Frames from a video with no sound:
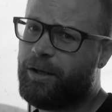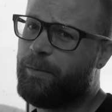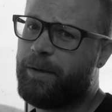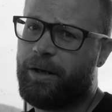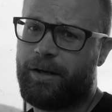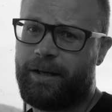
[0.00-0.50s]
tell
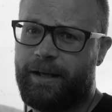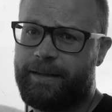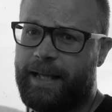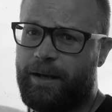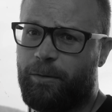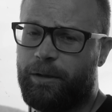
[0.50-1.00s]
me you're going to cut
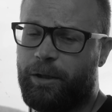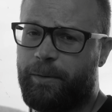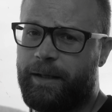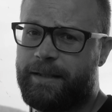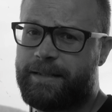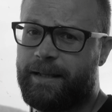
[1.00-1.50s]
that out,
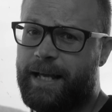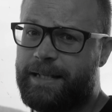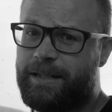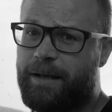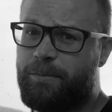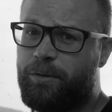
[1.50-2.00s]
Louie, because the
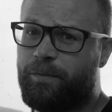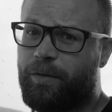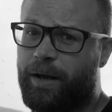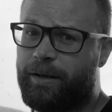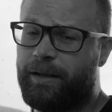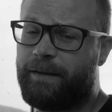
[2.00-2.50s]
last time you
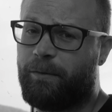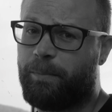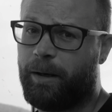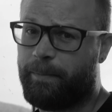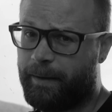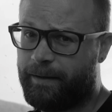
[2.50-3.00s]
threatened to leave a
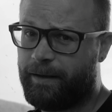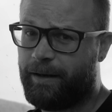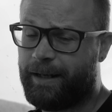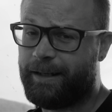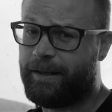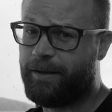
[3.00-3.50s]
burp in there,
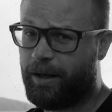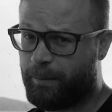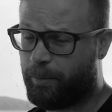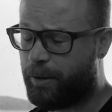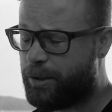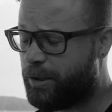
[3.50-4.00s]
and I did not
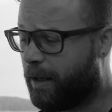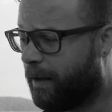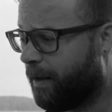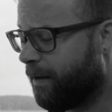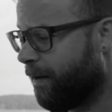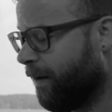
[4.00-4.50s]
appreciate
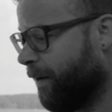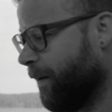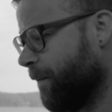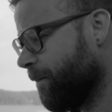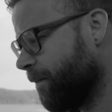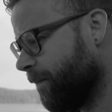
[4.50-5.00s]
it.
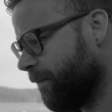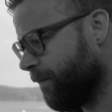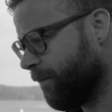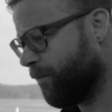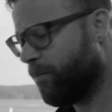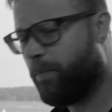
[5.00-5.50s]

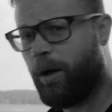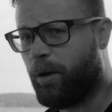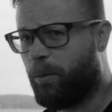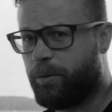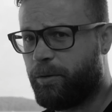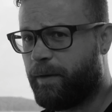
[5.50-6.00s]

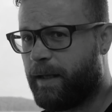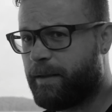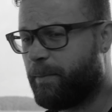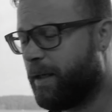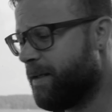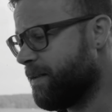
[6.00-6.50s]
Paulo won't do that
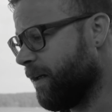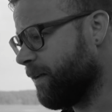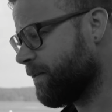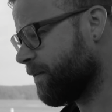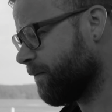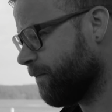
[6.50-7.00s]
to me. He's
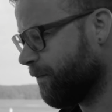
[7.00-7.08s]
nice.